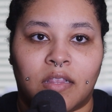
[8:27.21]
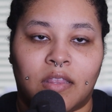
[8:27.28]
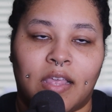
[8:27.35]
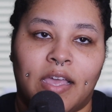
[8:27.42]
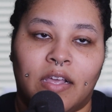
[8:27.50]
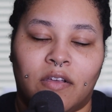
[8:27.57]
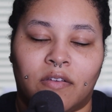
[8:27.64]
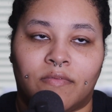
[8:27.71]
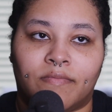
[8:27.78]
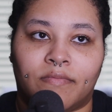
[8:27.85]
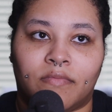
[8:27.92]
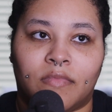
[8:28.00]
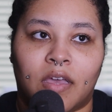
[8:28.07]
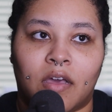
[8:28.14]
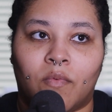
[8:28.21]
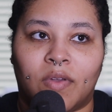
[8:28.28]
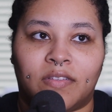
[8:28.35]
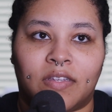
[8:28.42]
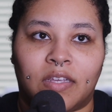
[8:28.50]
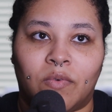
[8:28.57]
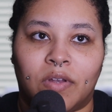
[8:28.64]
Like, I don't want
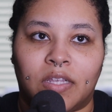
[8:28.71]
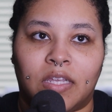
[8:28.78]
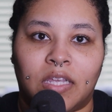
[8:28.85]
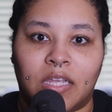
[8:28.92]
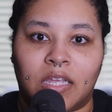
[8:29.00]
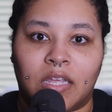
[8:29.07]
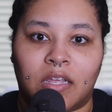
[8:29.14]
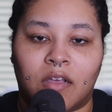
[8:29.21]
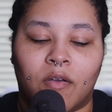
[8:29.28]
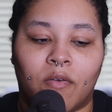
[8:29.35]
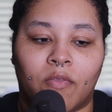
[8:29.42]
to say one key.